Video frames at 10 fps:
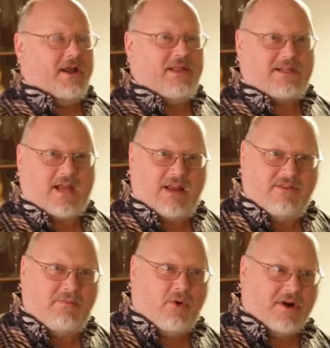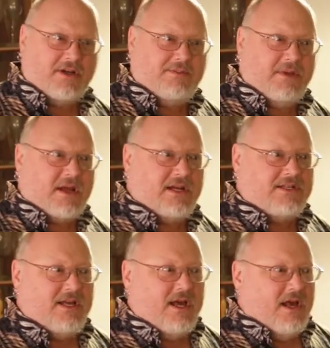And that's kind of important
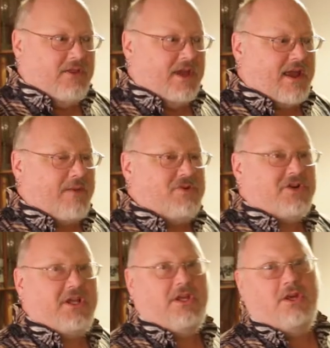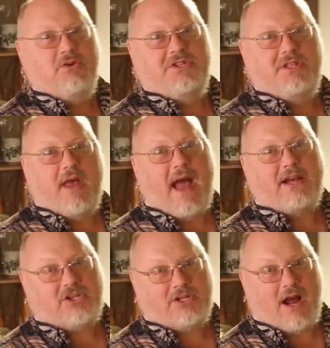because the camera's going to use
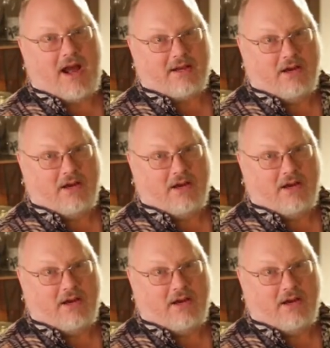that shot